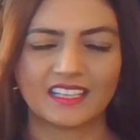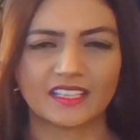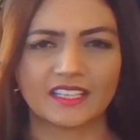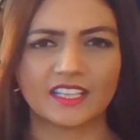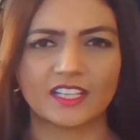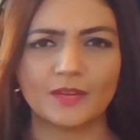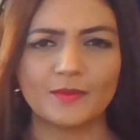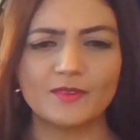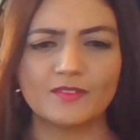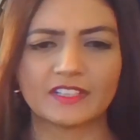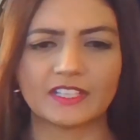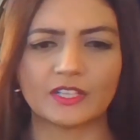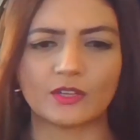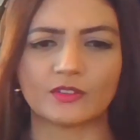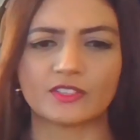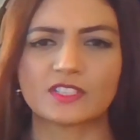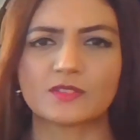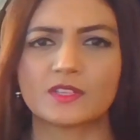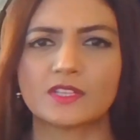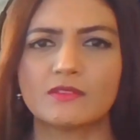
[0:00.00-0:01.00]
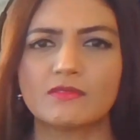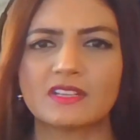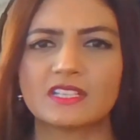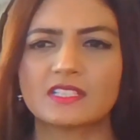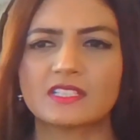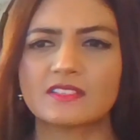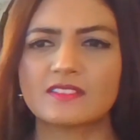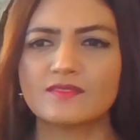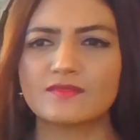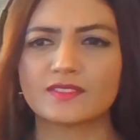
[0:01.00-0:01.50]
Can I be really honest with you?
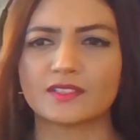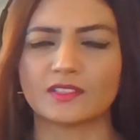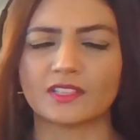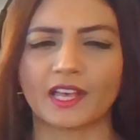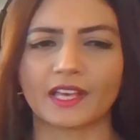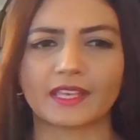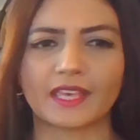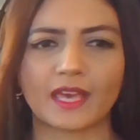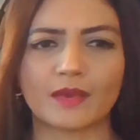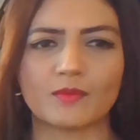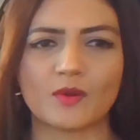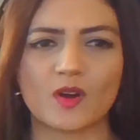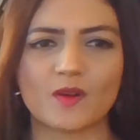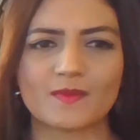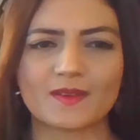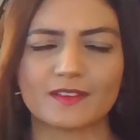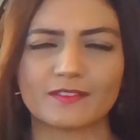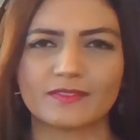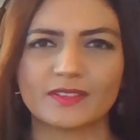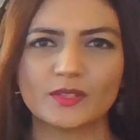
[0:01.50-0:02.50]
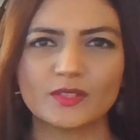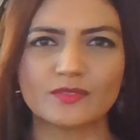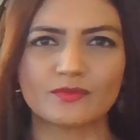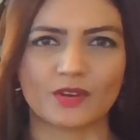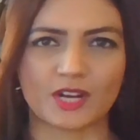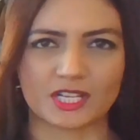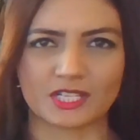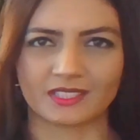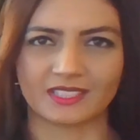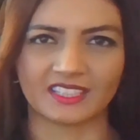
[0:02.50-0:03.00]
It doesn't feel like K-pop. It feels
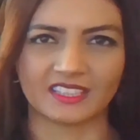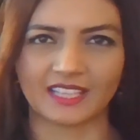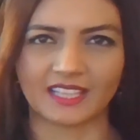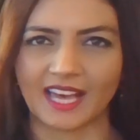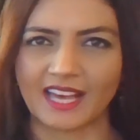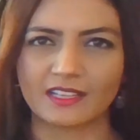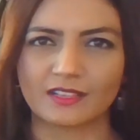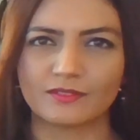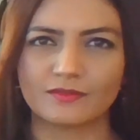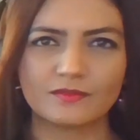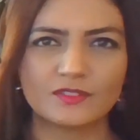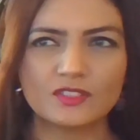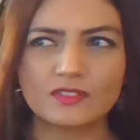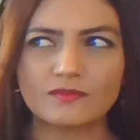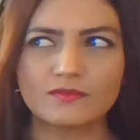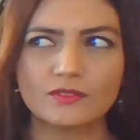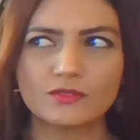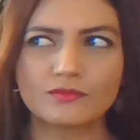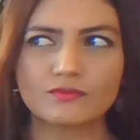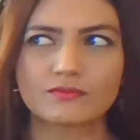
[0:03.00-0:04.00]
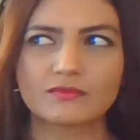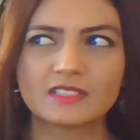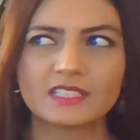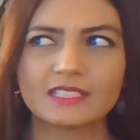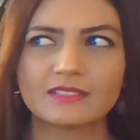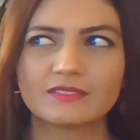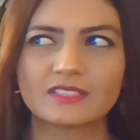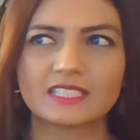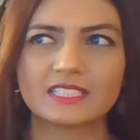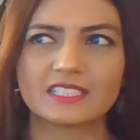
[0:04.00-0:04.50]
fresher than that. It just feels
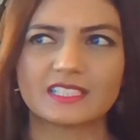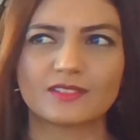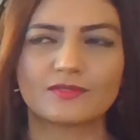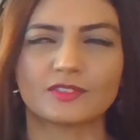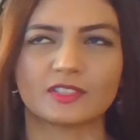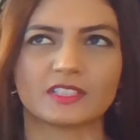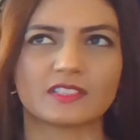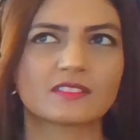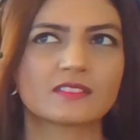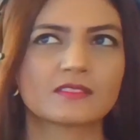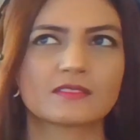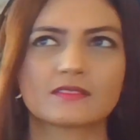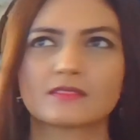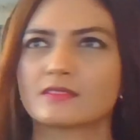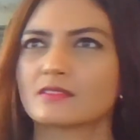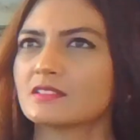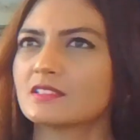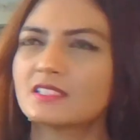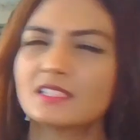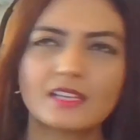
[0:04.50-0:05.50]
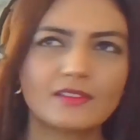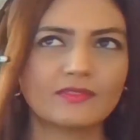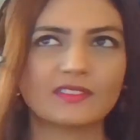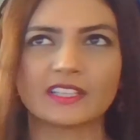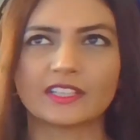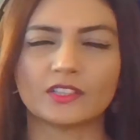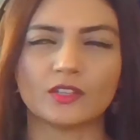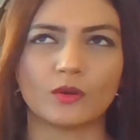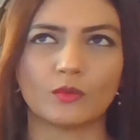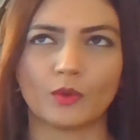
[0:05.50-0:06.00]
really, really different. It's
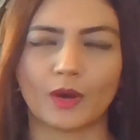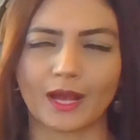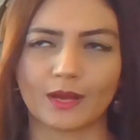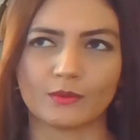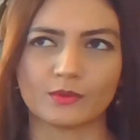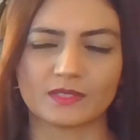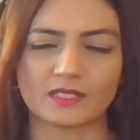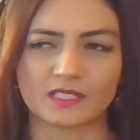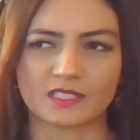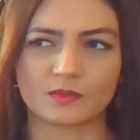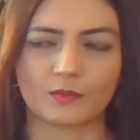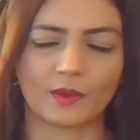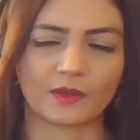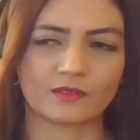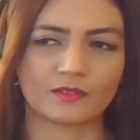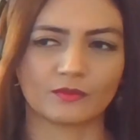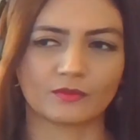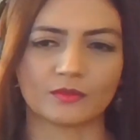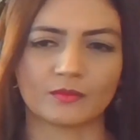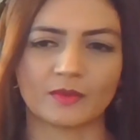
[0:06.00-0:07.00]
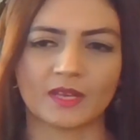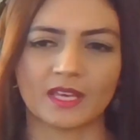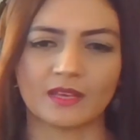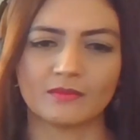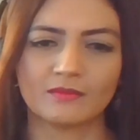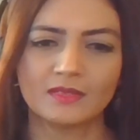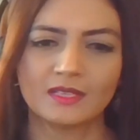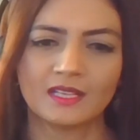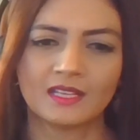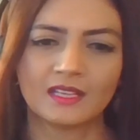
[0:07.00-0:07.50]
definitely not what I was expecting from
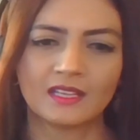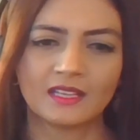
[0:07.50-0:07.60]
him.